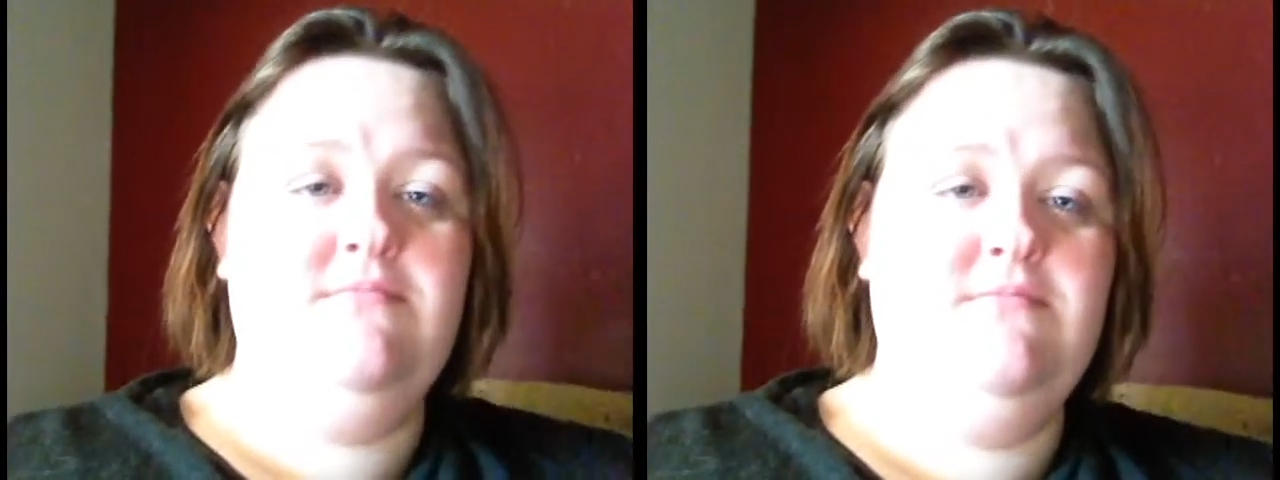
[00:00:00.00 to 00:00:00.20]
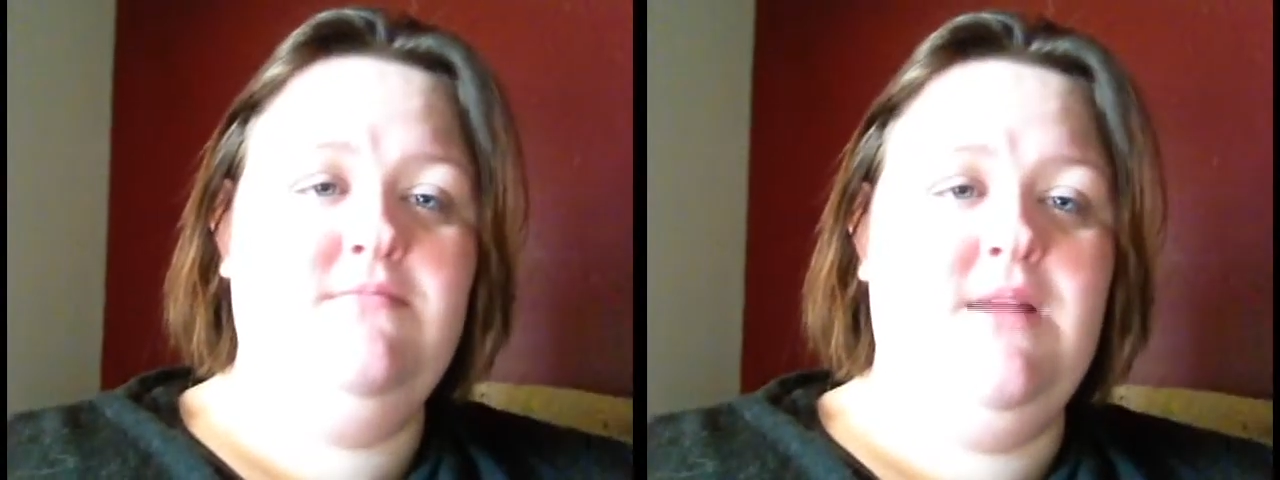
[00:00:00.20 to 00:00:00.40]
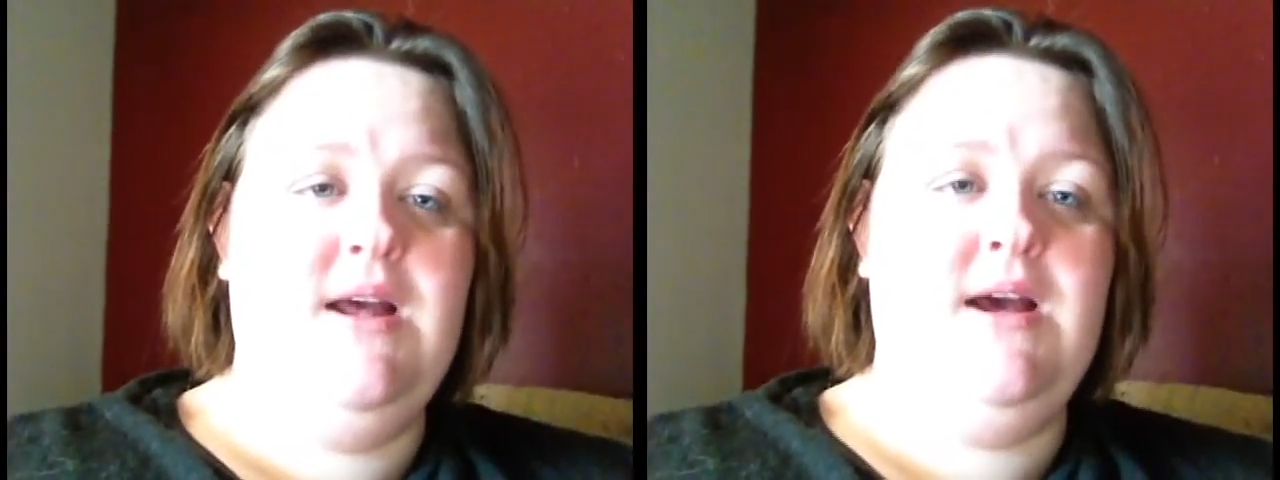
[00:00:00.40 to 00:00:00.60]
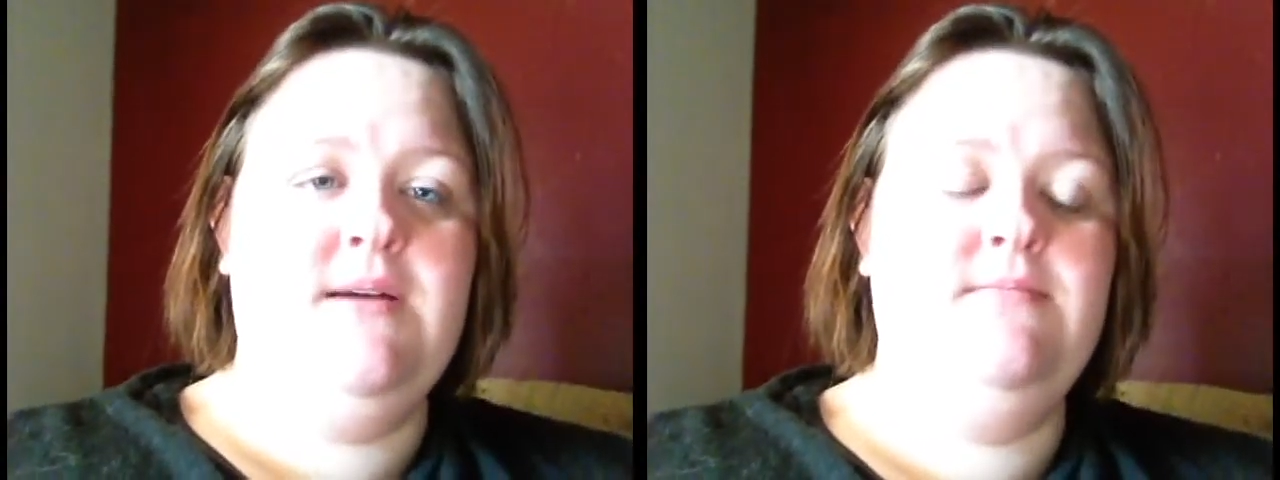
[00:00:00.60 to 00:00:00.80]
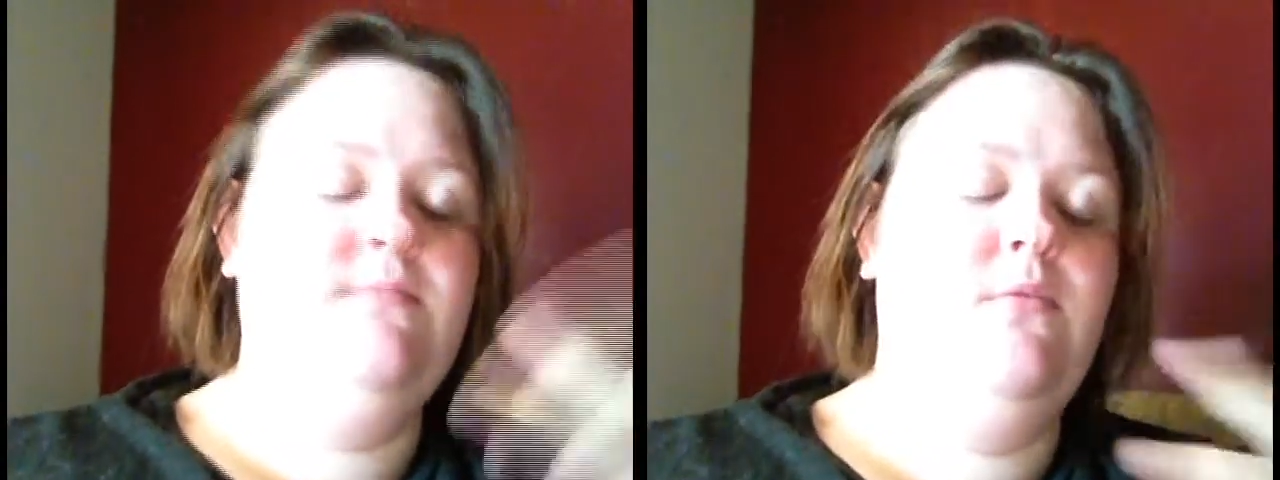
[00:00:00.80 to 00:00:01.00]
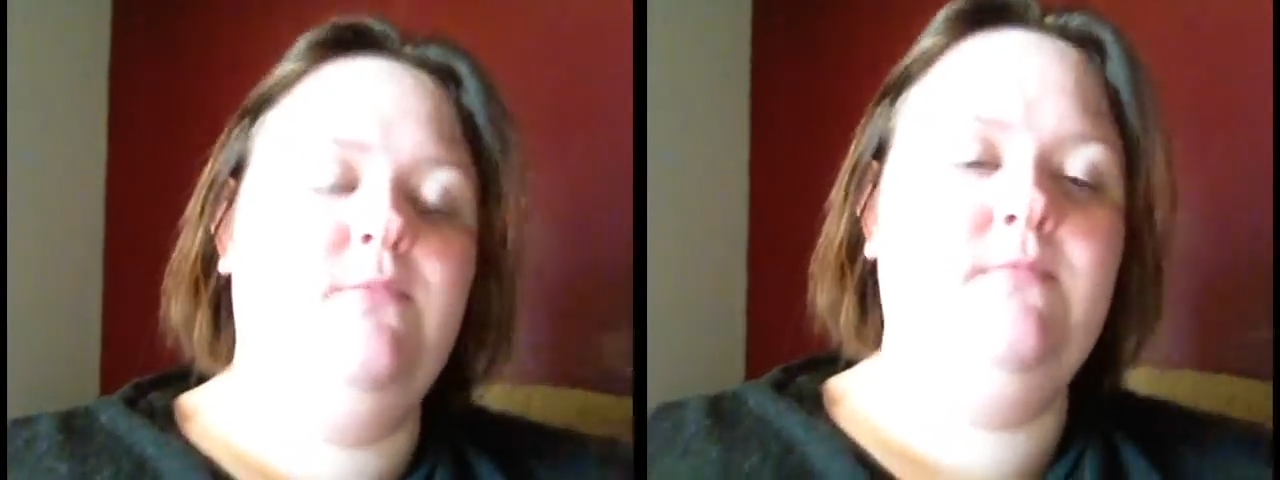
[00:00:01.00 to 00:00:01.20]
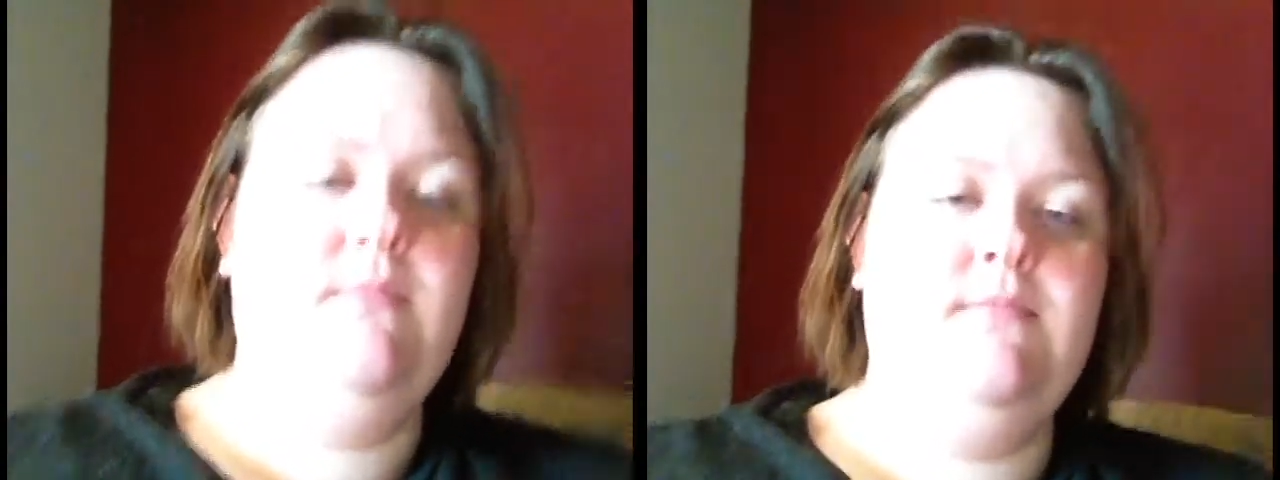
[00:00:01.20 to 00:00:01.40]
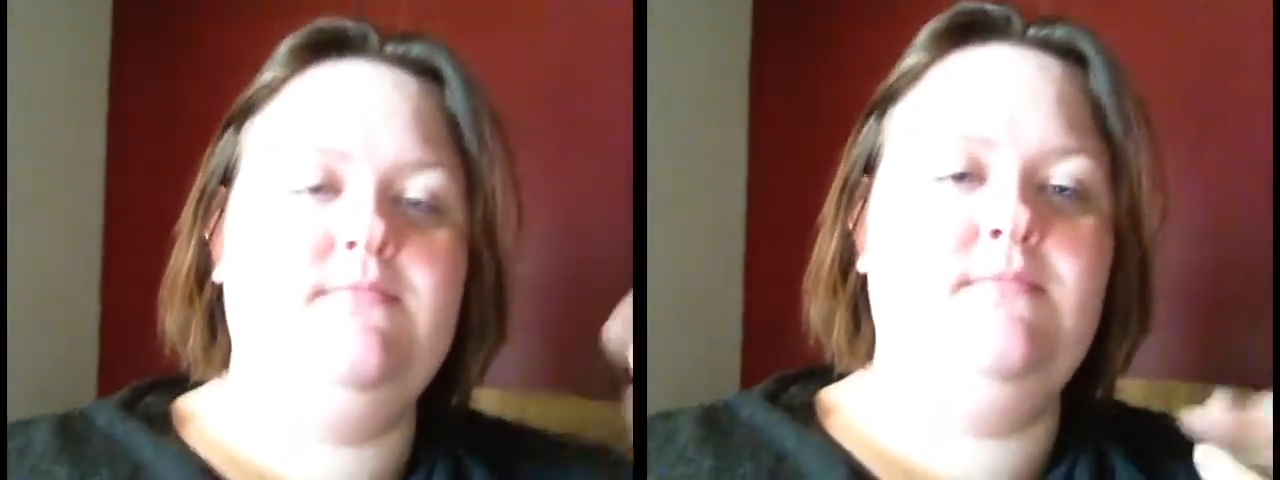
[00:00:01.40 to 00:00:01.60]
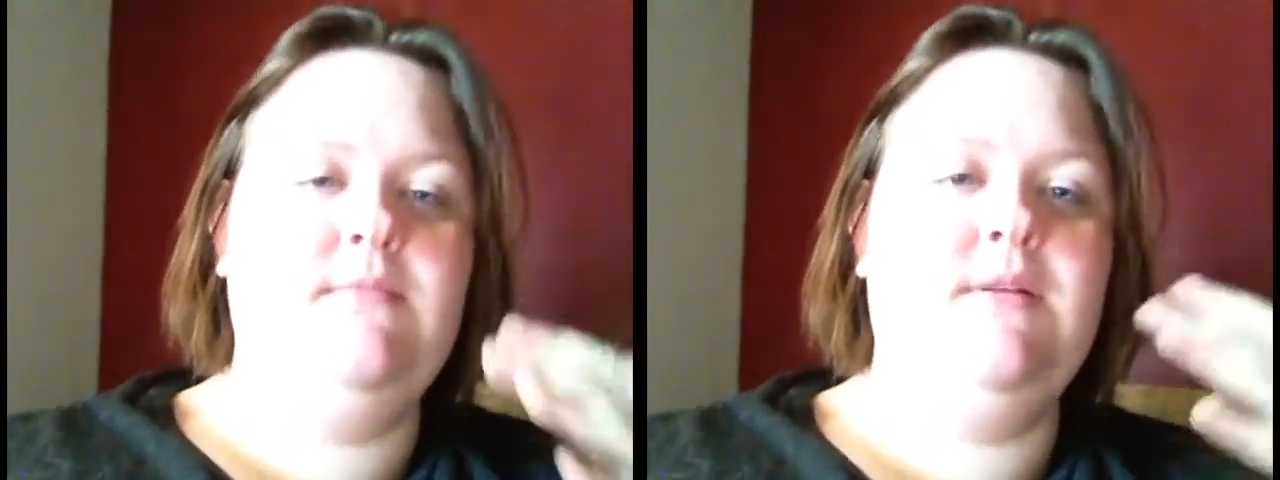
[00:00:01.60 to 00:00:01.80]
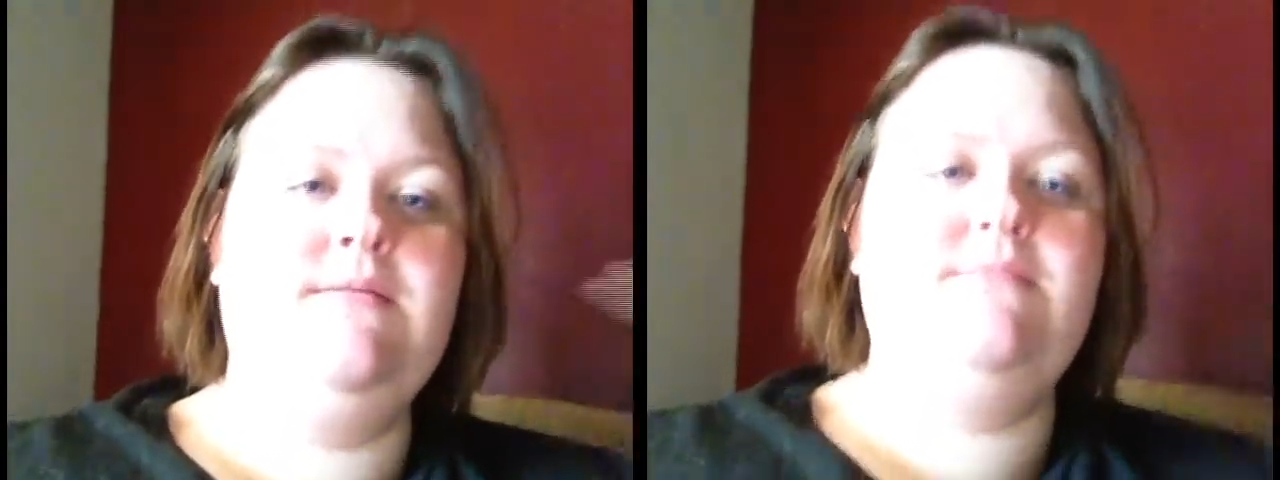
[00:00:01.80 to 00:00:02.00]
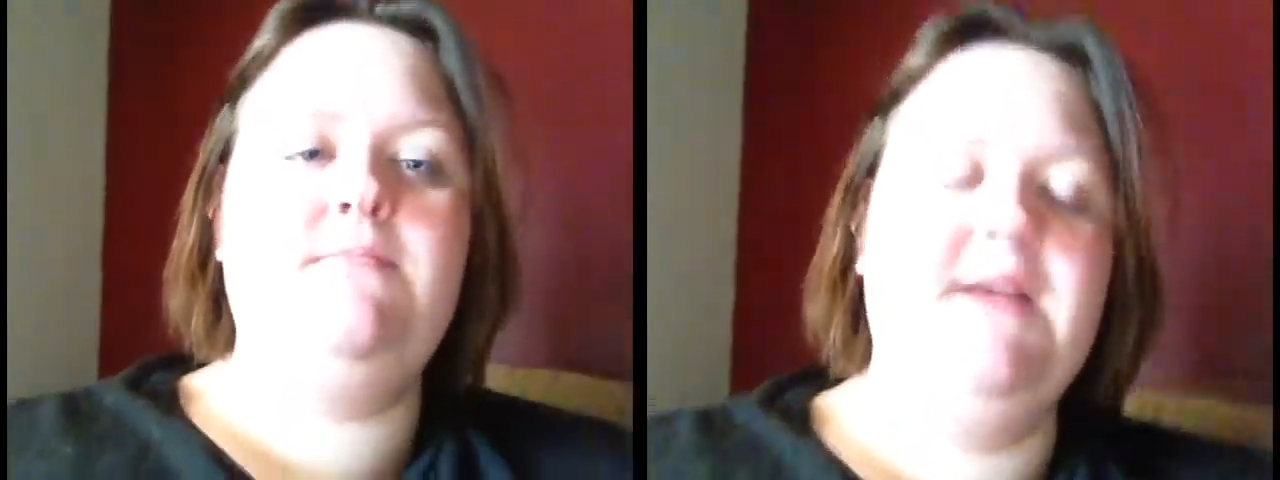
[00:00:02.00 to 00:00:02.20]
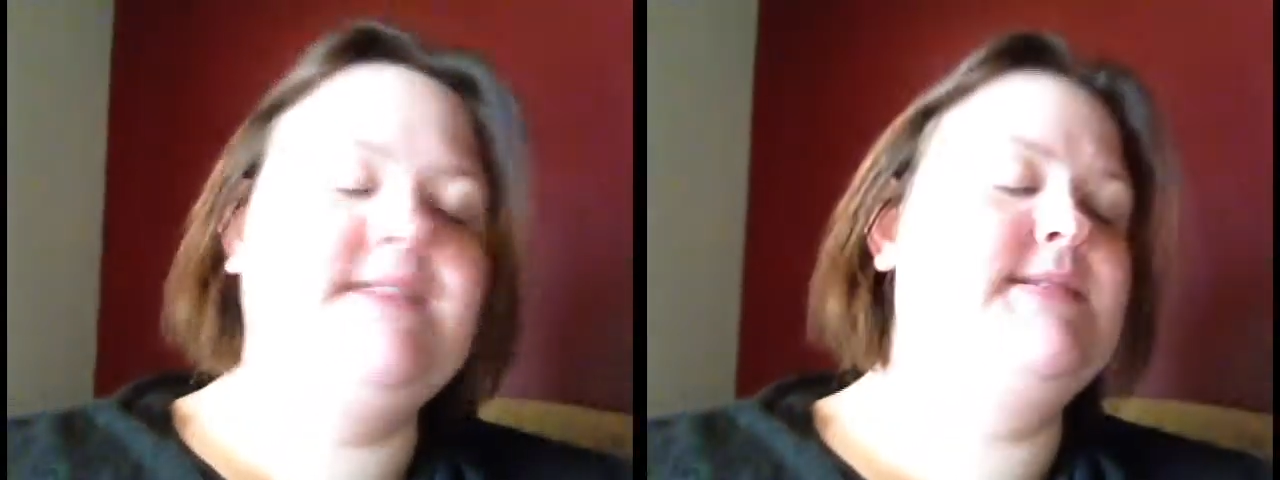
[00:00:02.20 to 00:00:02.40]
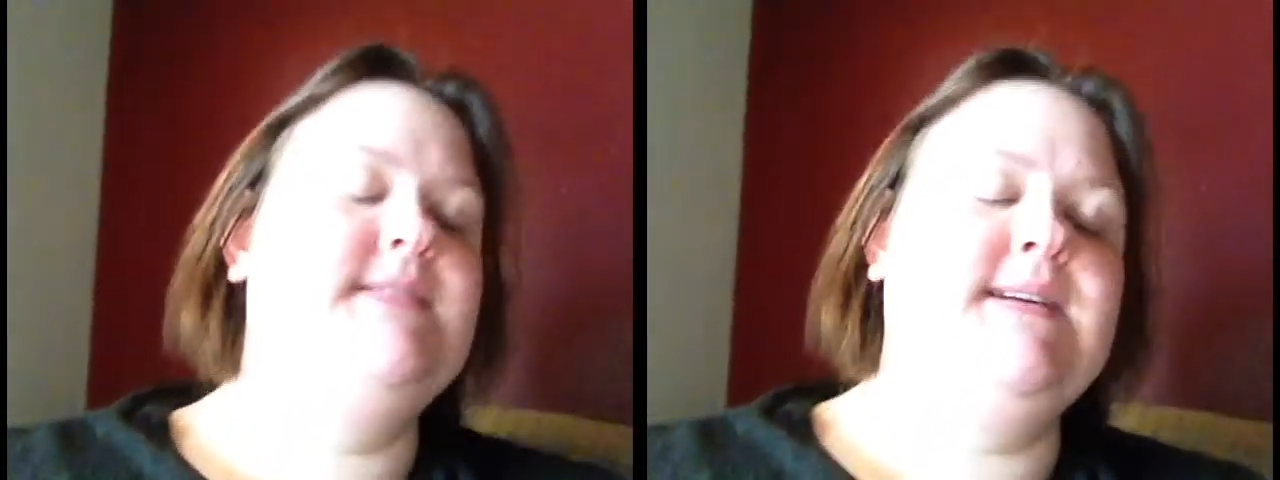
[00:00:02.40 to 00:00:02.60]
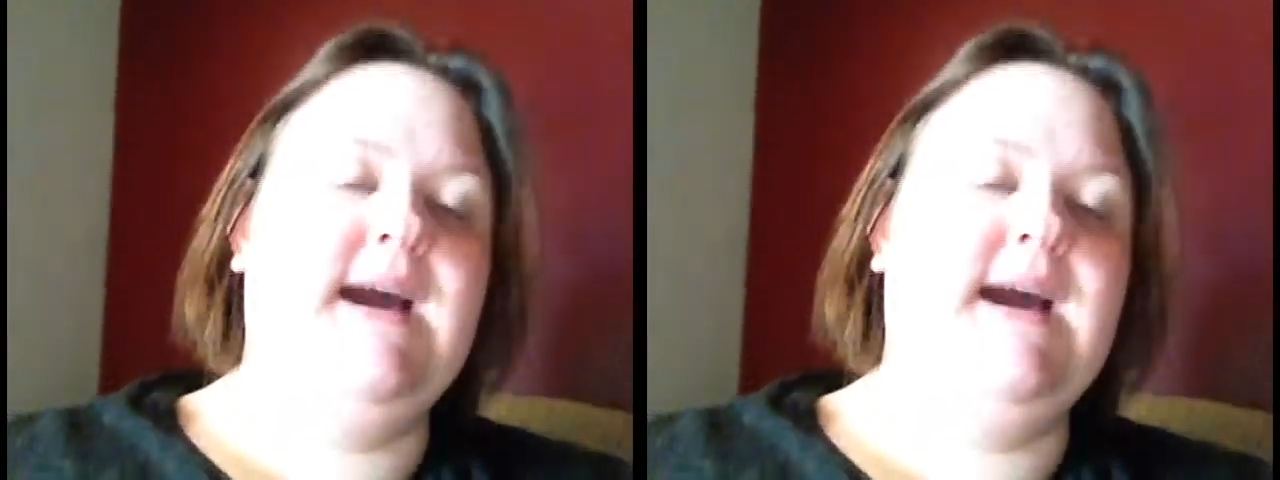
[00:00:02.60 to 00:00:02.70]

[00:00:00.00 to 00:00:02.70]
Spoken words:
basically guy on guy, in case you don't